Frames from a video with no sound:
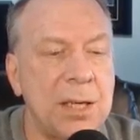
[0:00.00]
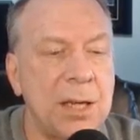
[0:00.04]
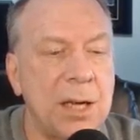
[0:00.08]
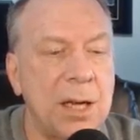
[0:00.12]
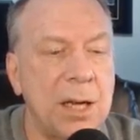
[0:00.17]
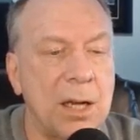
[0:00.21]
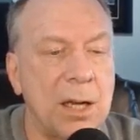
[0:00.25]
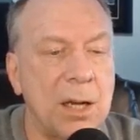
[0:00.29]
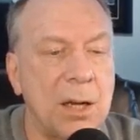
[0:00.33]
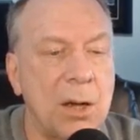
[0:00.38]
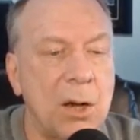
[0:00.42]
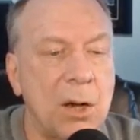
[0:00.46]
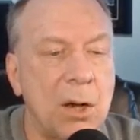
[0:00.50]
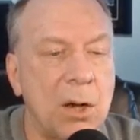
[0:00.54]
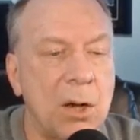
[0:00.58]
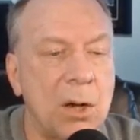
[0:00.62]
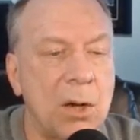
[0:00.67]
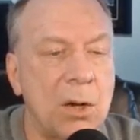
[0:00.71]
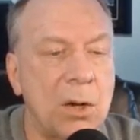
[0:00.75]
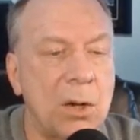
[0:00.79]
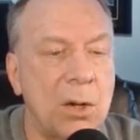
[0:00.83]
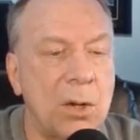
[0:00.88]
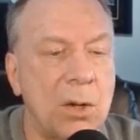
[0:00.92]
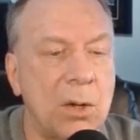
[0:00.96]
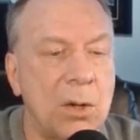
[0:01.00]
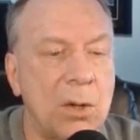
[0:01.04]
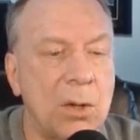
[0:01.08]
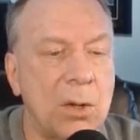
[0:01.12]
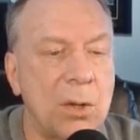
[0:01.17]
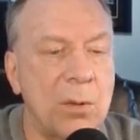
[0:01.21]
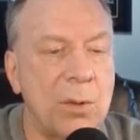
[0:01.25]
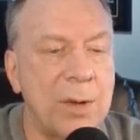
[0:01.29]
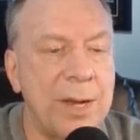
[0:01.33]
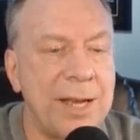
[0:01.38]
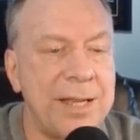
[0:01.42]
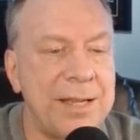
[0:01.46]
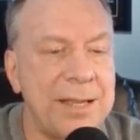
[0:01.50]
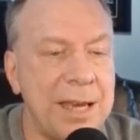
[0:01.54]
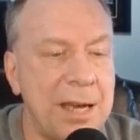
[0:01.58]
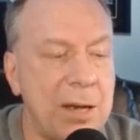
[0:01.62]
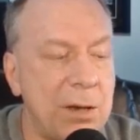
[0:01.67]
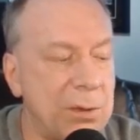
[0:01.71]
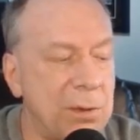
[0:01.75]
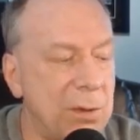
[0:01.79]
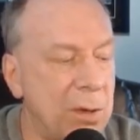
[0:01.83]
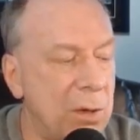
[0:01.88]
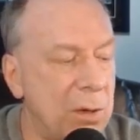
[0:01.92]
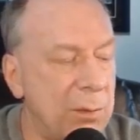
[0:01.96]
all the way
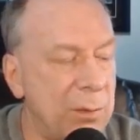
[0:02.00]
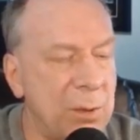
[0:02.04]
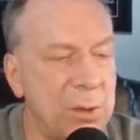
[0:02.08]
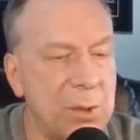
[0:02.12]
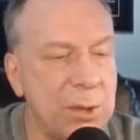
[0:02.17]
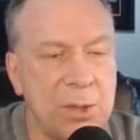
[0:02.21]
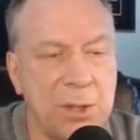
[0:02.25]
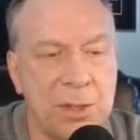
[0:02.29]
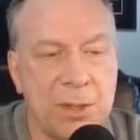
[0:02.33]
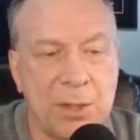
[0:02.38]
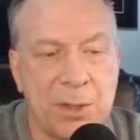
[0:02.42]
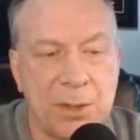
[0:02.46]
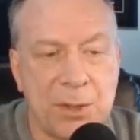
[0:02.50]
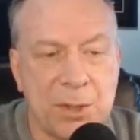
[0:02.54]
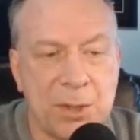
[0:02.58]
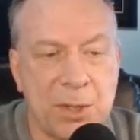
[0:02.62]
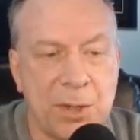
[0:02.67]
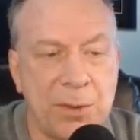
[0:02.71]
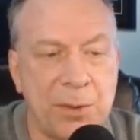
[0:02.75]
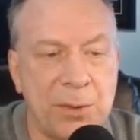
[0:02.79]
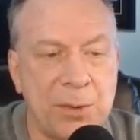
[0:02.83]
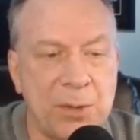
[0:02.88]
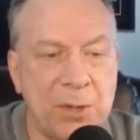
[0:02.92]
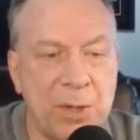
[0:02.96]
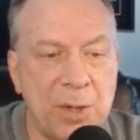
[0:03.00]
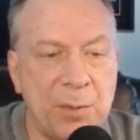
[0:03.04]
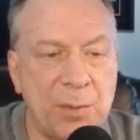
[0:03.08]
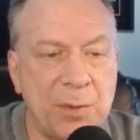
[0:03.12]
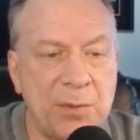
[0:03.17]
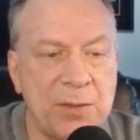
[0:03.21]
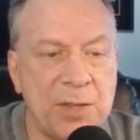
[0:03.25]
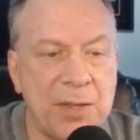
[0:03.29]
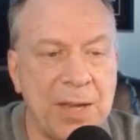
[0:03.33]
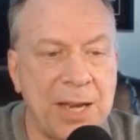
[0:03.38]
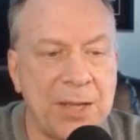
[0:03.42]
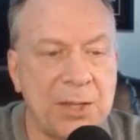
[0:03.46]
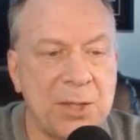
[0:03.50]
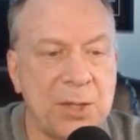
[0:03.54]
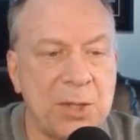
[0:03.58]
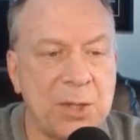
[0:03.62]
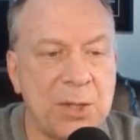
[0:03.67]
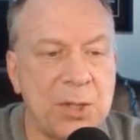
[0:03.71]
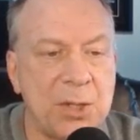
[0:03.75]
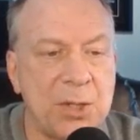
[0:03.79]
down almost to the southern tip of Texas,